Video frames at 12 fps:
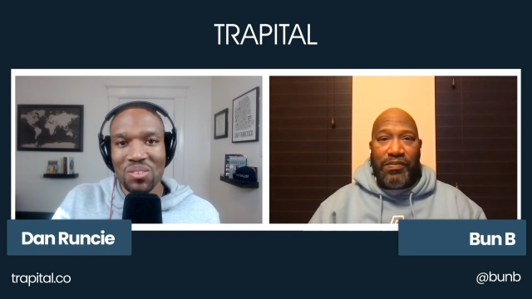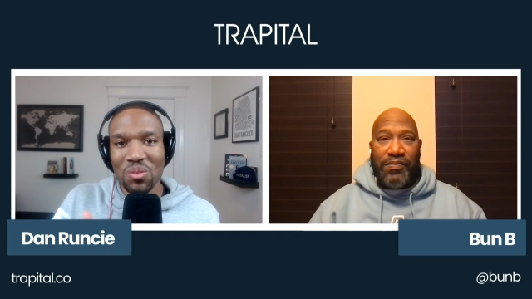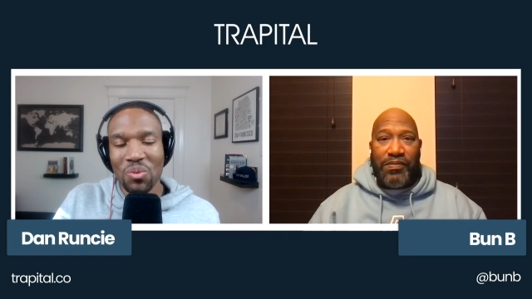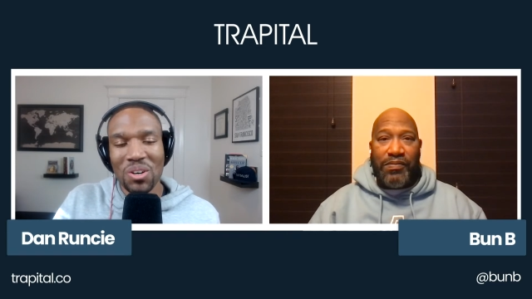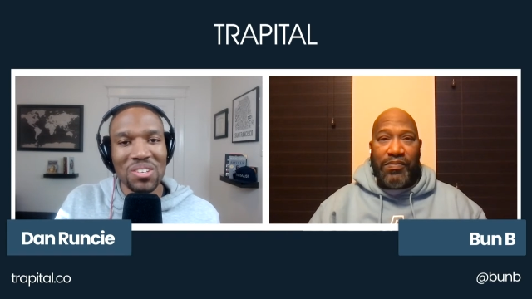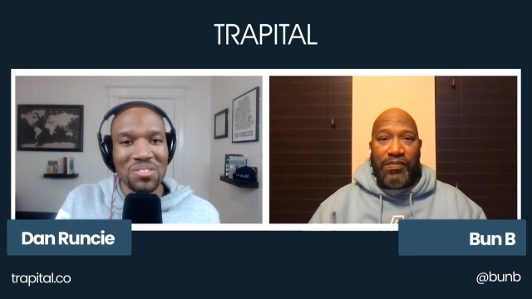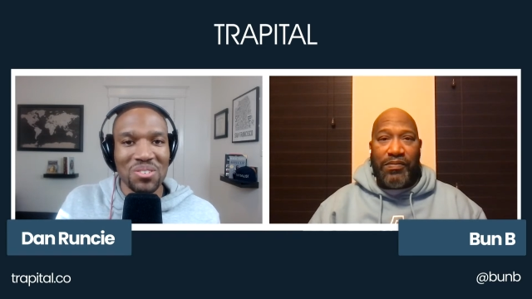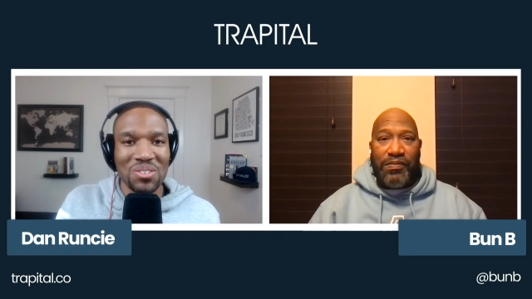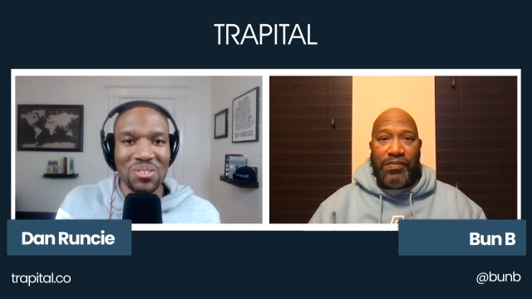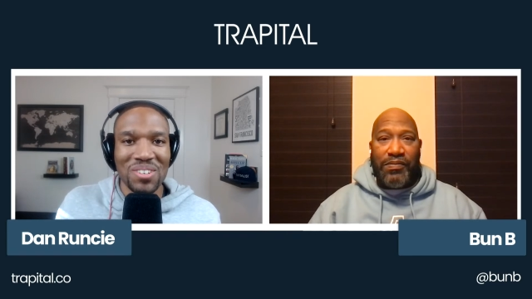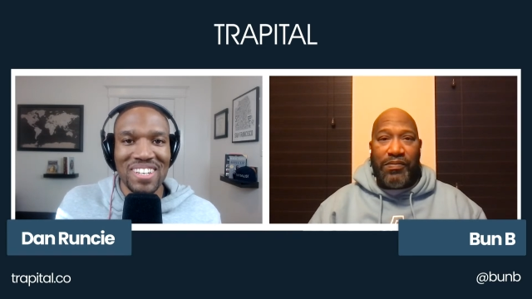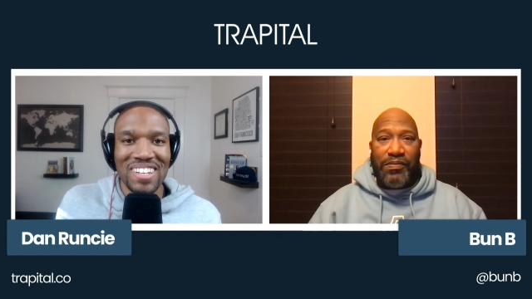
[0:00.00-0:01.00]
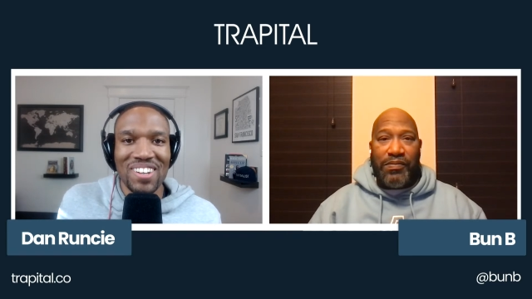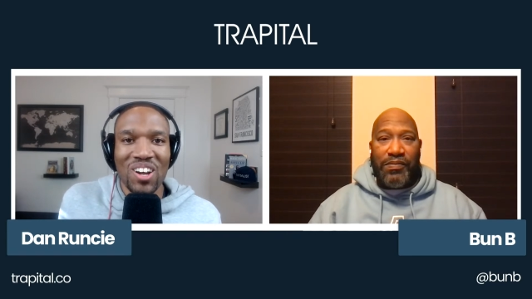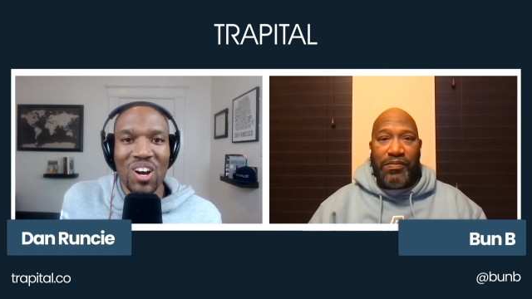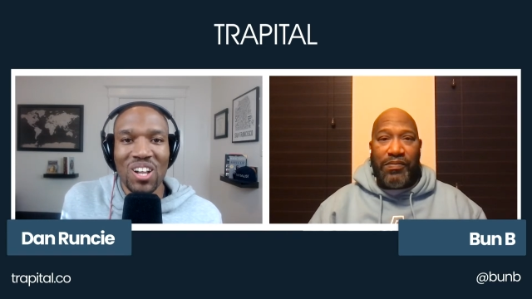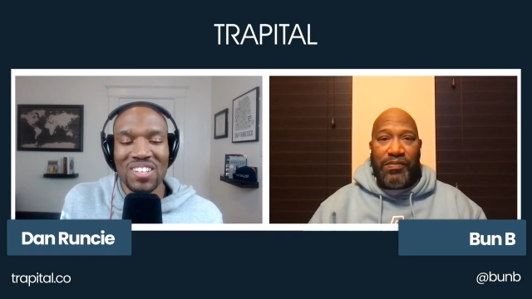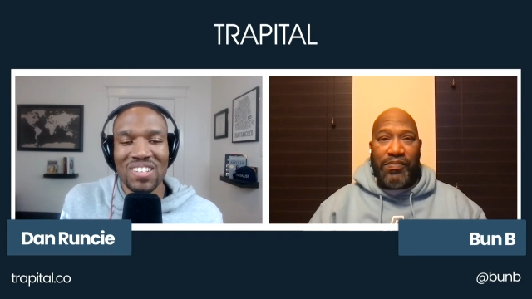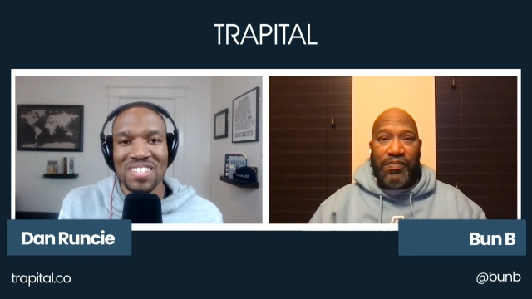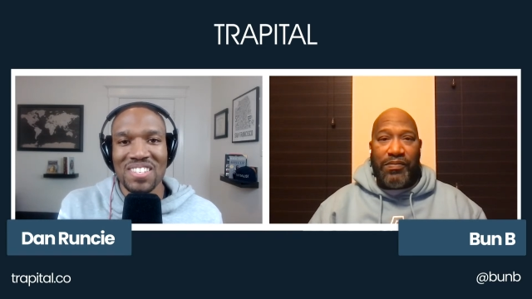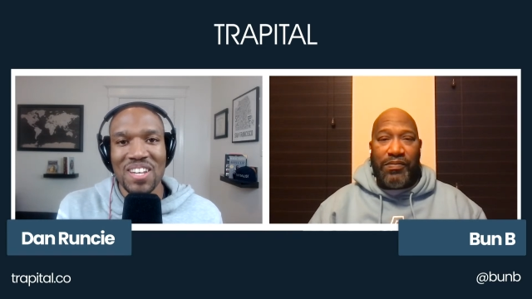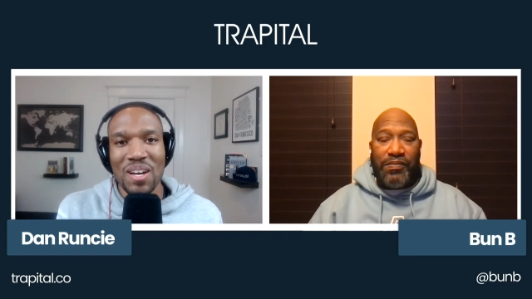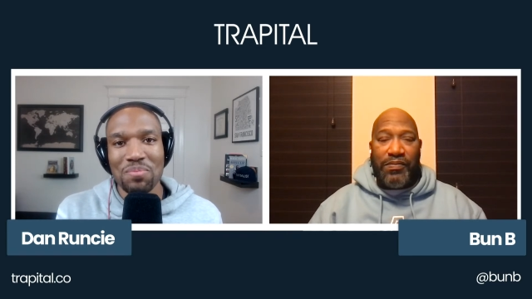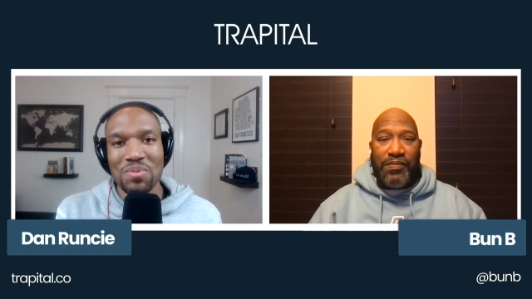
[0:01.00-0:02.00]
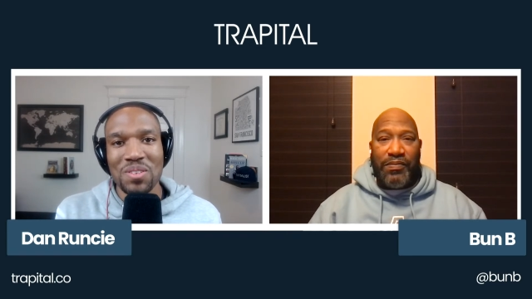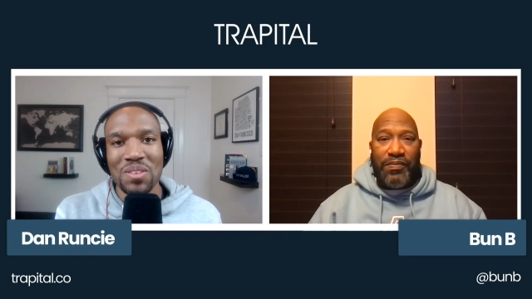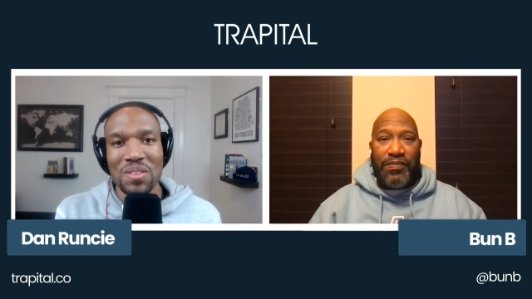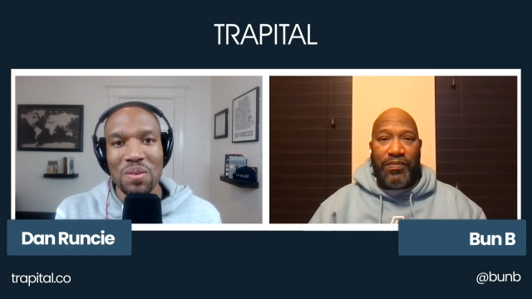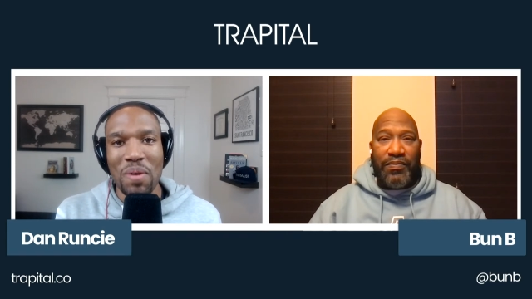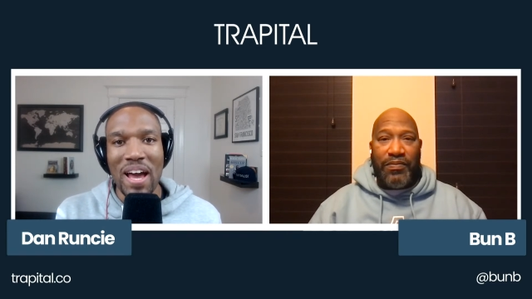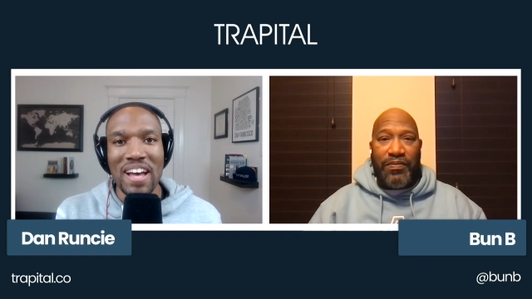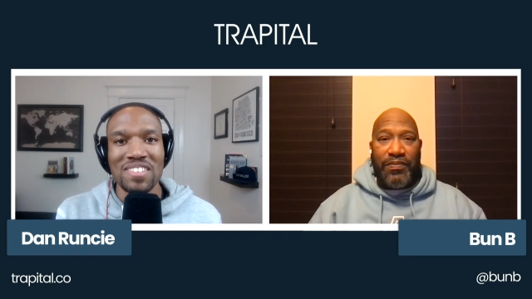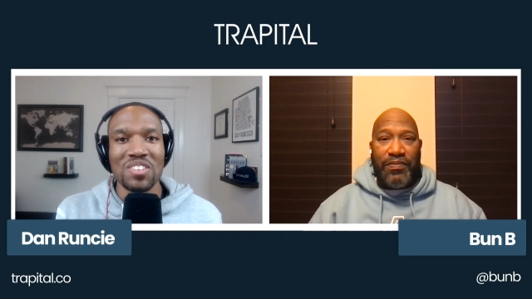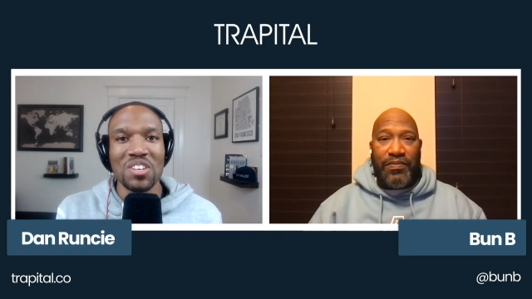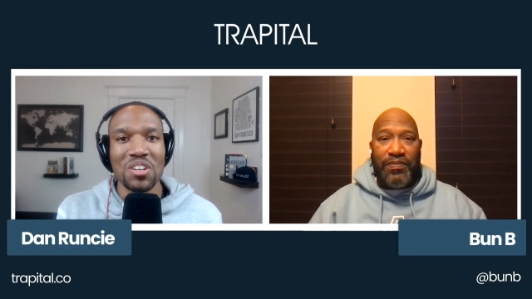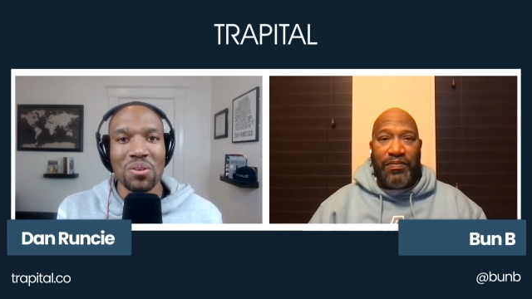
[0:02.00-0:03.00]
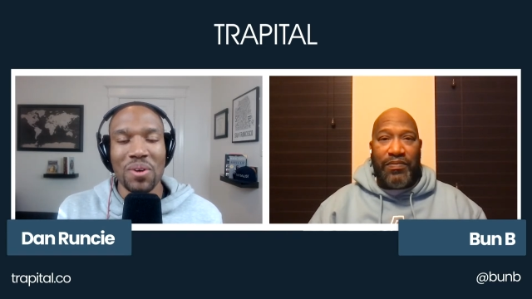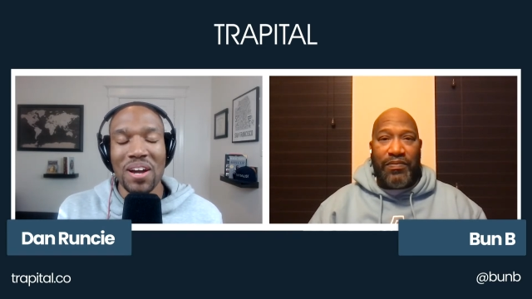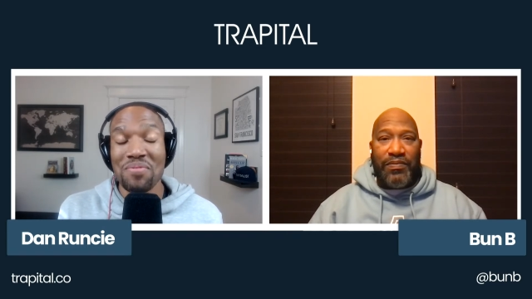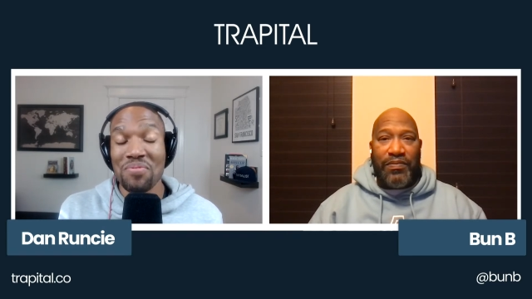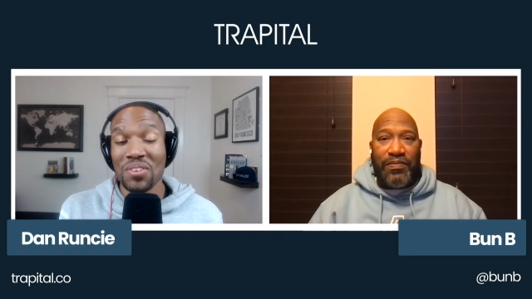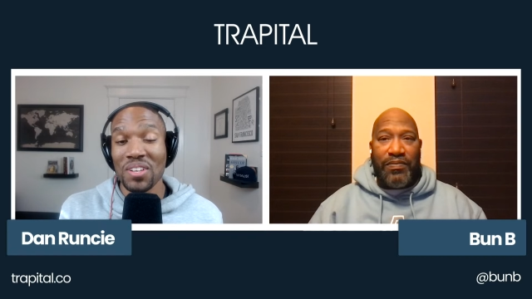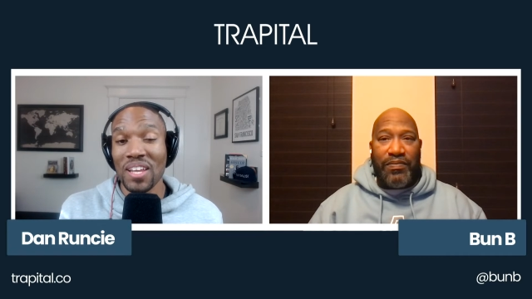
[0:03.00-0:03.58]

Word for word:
Speaker 1: what you're doing and all of the steps the past year, where I feel